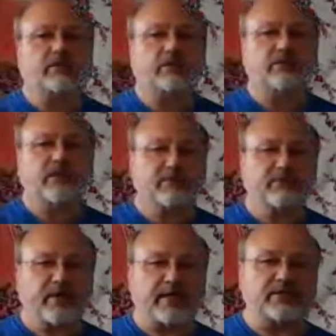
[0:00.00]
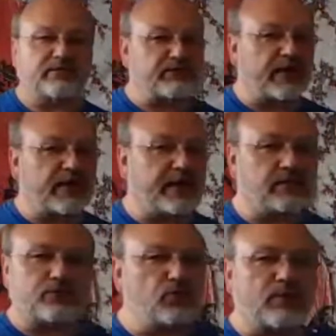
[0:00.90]
Right? Self-defense and fighting,
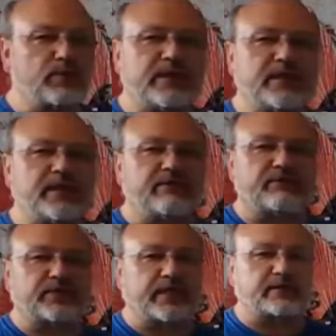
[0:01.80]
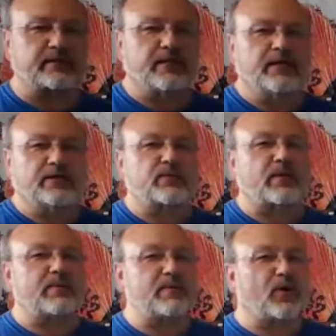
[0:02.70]
two completely different things. That's why people
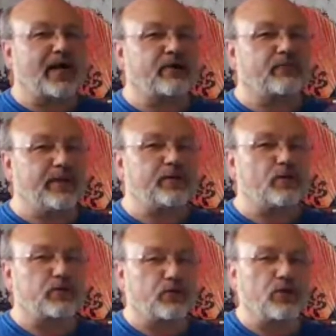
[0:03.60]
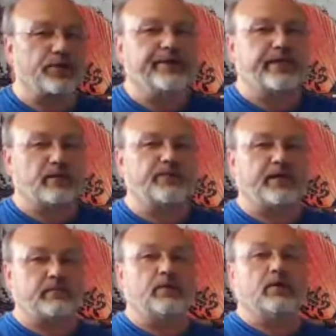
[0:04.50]
hire me to go to court to help
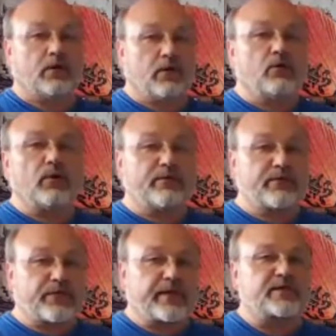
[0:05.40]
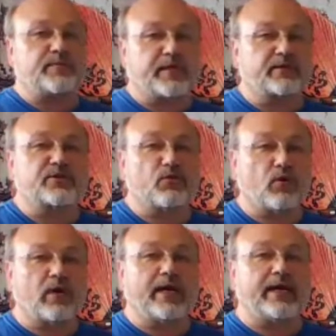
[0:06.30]
them with things, because of the
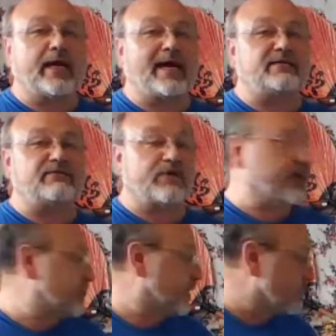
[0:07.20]
way I define things,